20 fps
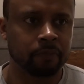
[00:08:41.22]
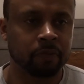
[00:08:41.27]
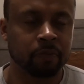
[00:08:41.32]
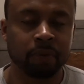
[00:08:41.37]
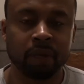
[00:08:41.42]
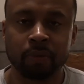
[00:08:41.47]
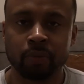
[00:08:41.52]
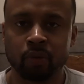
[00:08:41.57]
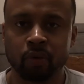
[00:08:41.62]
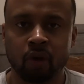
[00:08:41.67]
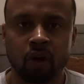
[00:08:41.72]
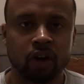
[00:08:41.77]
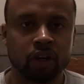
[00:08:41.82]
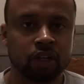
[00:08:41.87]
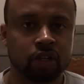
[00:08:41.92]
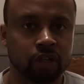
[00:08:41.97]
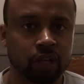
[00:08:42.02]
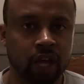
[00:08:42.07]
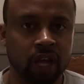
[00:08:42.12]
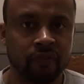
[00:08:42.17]
people all
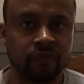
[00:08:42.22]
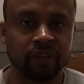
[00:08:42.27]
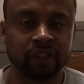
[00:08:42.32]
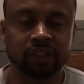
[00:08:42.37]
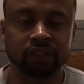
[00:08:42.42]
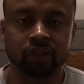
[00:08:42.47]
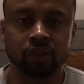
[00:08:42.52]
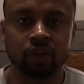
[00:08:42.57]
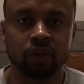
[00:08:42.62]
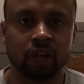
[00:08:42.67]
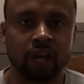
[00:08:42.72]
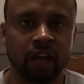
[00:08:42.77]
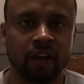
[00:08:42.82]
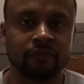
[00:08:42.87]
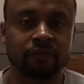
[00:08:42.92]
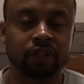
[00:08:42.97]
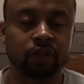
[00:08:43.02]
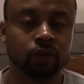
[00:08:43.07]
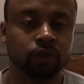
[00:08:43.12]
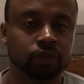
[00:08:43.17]
your life
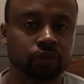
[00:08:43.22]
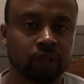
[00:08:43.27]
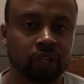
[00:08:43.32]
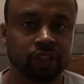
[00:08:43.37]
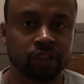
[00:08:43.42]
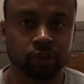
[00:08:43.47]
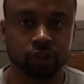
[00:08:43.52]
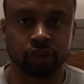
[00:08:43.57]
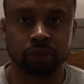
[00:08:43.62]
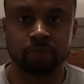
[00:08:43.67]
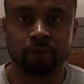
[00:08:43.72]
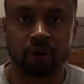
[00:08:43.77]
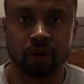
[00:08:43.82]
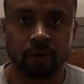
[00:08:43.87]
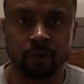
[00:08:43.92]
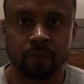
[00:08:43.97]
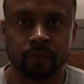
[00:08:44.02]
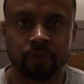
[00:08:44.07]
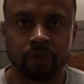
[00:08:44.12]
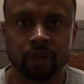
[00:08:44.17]
have told you that you're
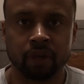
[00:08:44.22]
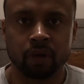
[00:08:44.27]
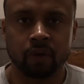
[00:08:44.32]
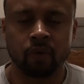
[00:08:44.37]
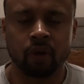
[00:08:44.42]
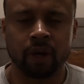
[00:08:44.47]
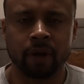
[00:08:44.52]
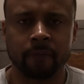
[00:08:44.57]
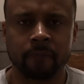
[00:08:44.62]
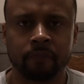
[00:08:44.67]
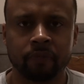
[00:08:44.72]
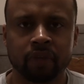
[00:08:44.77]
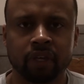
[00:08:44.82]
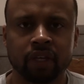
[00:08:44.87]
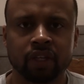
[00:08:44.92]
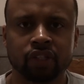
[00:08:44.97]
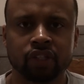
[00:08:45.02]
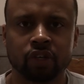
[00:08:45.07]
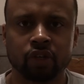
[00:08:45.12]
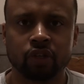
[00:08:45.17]
smart, right?
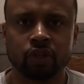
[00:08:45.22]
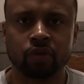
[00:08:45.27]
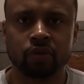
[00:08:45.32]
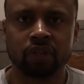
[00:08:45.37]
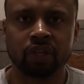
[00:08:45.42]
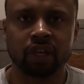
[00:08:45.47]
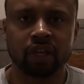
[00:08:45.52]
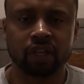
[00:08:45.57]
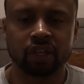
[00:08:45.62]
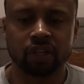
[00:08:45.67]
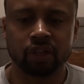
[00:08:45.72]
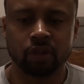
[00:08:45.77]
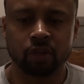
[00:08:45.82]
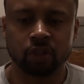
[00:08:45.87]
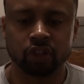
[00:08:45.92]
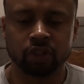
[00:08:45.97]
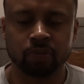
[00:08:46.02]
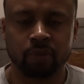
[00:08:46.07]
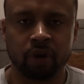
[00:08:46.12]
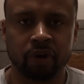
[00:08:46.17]
So you think your
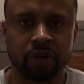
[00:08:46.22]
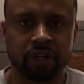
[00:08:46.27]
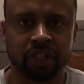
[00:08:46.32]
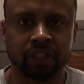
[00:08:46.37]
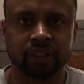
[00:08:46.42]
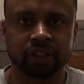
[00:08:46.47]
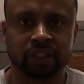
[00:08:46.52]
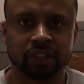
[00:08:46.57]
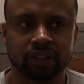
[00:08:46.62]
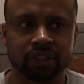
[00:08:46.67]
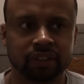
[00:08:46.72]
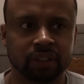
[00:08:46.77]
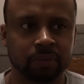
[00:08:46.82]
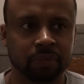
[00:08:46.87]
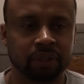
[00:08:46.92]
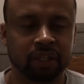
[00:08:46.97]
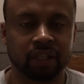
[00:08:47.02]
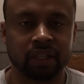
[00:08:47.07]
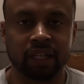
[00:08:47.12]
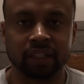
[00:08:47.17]
smartness is
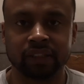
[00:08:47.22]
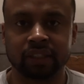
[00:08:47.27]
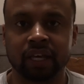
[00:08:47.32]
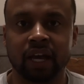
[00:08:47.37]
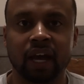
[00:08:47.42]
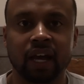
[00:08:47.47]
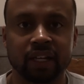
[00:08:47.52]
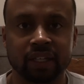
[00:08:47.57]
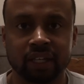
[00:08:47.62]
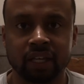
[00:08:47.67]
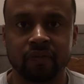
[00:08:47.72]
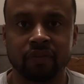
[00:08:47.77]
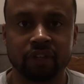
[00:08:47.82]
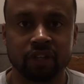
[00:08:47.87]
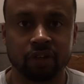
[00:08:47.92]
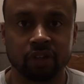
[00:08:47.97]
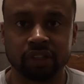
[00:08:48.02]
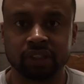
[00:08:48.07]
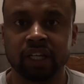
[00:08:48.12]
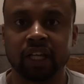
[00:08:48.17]
something that's God-given.
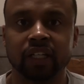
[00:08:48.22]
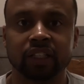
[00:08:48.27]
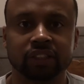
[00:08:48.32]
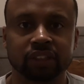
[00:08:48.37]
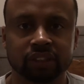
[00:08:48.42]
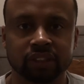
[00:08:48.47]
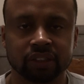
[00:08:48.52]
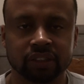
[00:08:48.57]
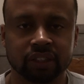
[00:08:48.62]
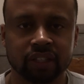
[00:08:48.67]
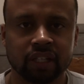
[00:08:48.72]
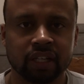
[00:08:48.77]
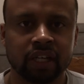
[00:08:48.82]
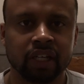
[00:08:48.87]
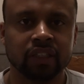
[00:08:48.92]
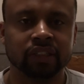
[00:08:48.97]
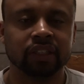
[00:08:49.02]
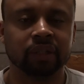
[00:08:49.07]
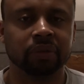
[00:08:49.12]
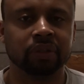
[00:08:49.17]
Your intelligence
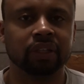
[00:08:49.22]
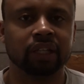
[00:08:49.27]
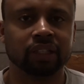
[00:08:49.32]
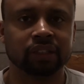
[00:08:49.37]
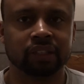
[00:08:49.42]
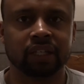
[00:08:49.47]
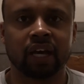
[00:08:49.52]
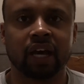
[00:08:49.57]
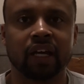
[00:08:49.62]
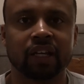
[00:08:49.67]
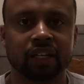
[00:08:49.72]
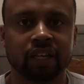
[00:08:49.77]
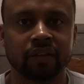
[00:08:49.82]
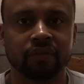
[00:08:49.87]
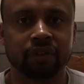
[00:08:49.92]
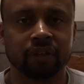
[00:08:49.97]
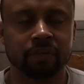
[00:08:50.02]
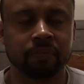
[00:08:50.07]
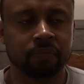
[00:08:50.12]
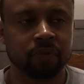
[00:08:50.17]
is something that's
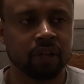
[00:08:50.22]
God-given.